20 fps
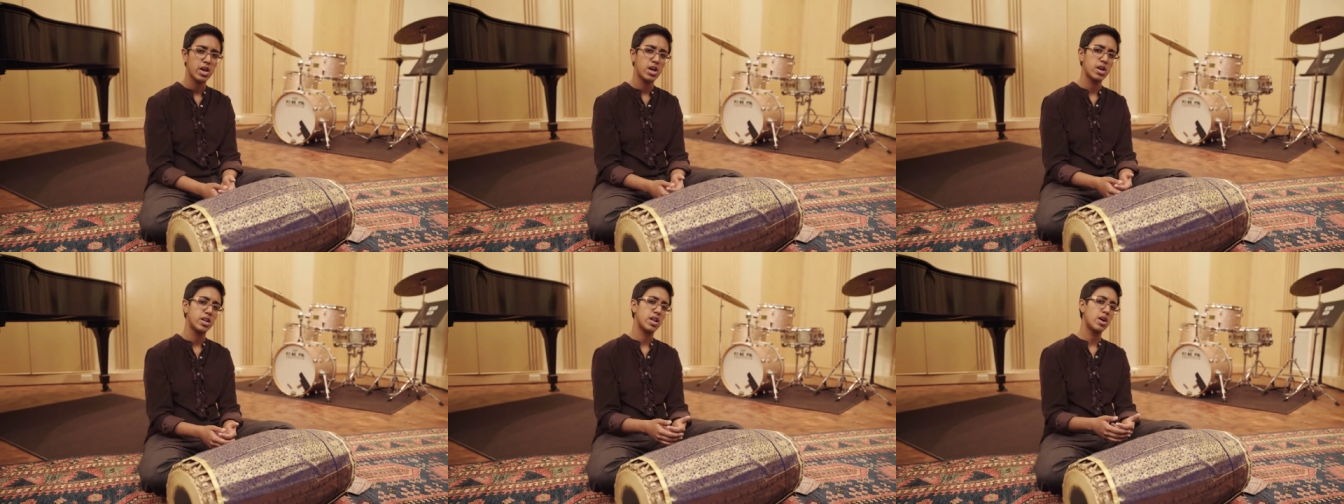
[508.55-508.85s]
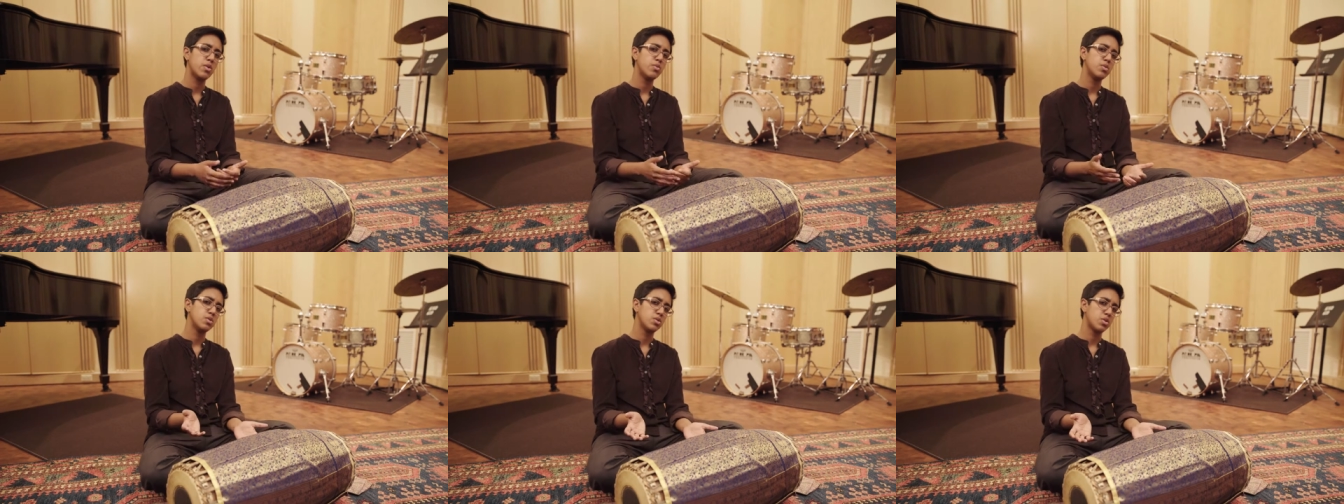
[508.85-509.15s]
And
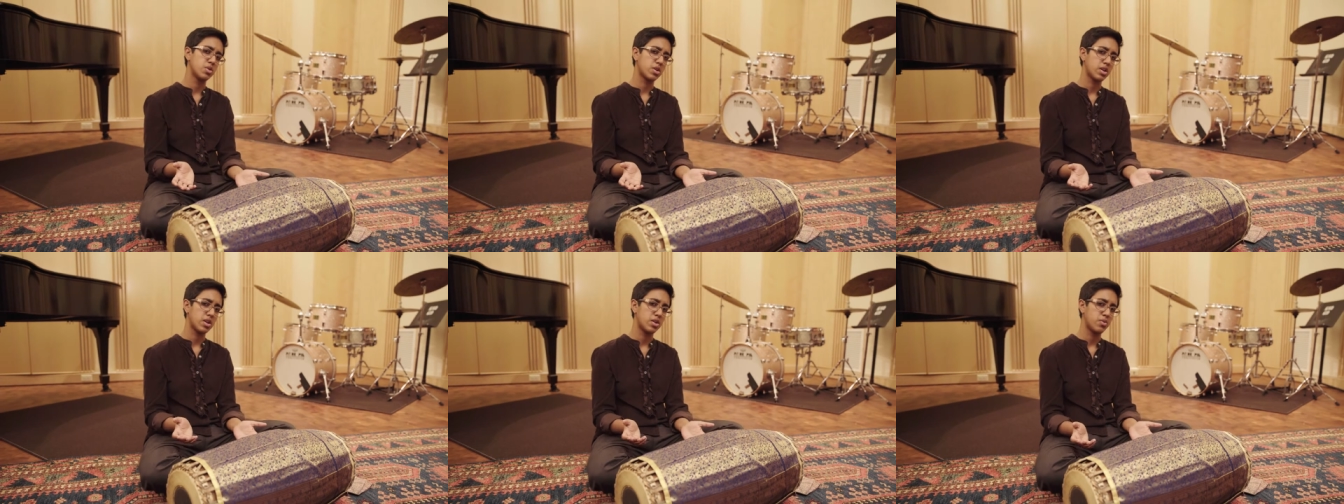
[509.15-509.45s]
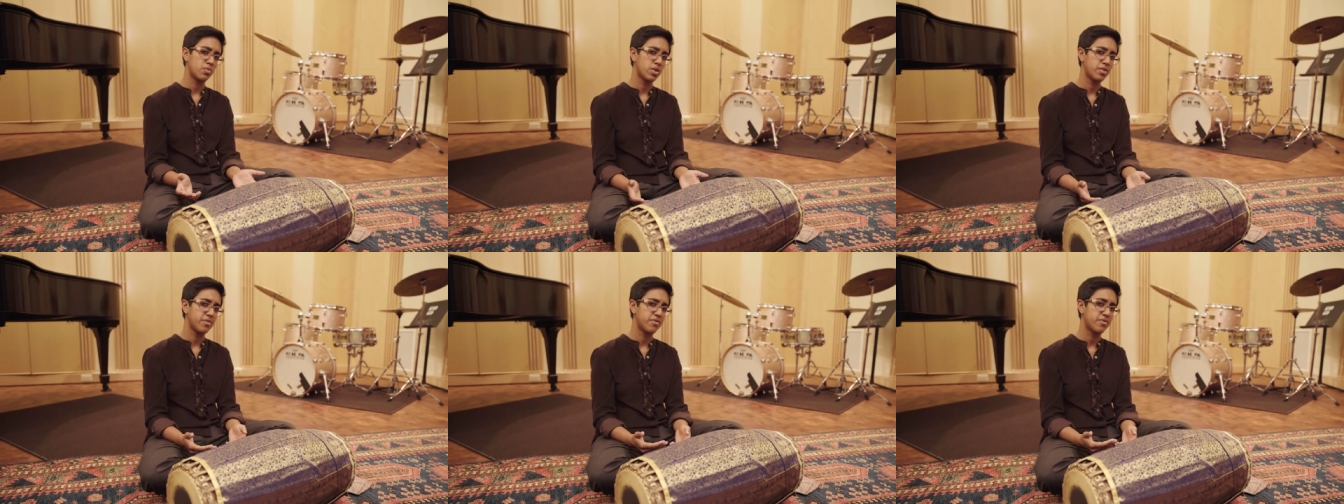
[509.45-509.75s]
now we'll look
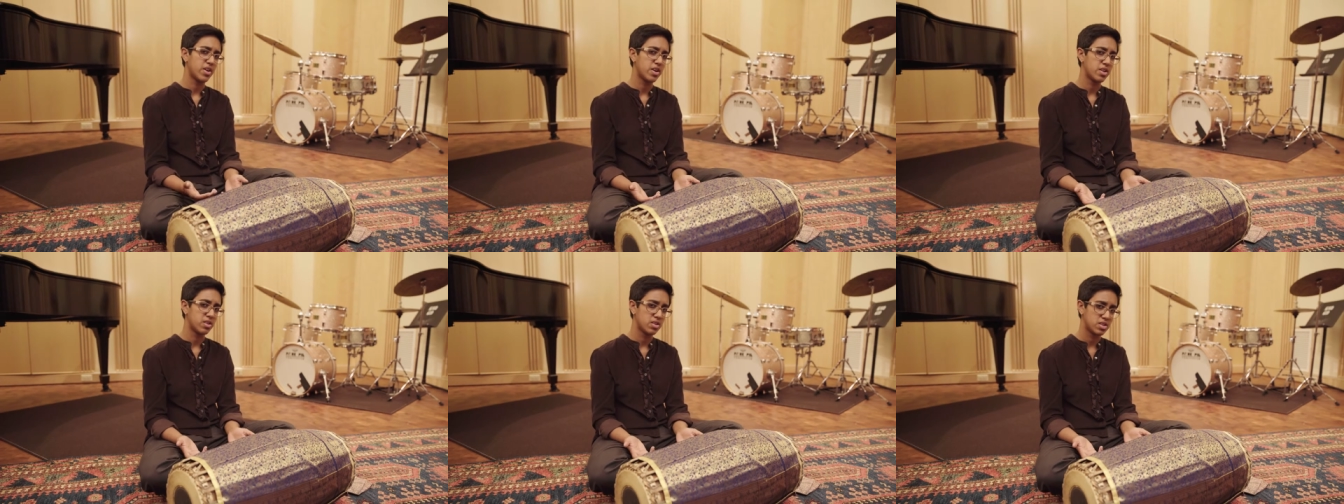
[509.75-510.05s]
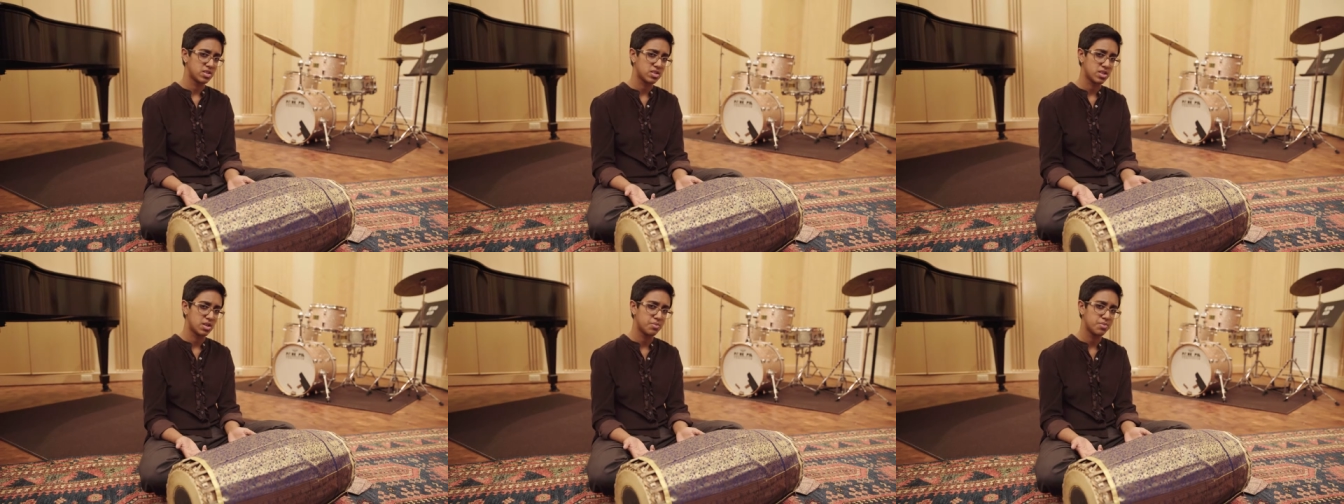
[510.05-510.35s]
at one final
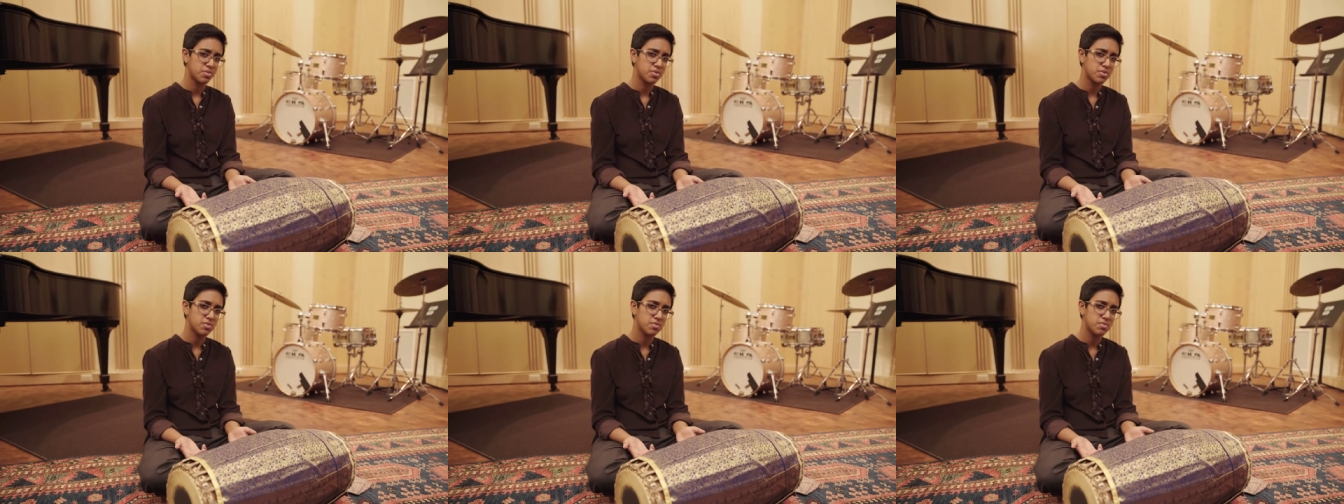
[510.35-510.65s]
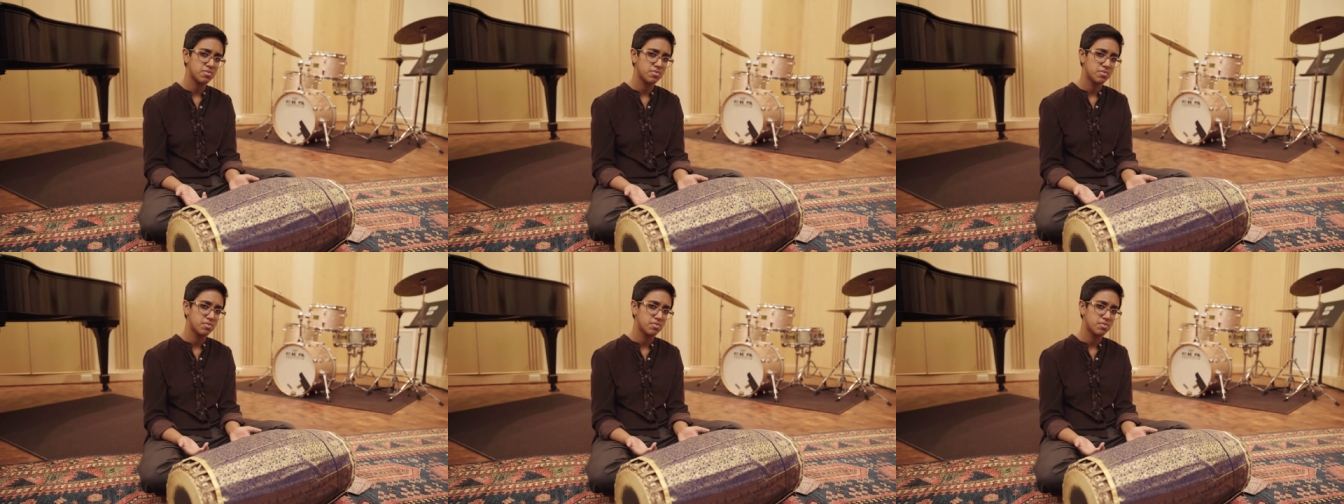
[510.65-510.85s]
example,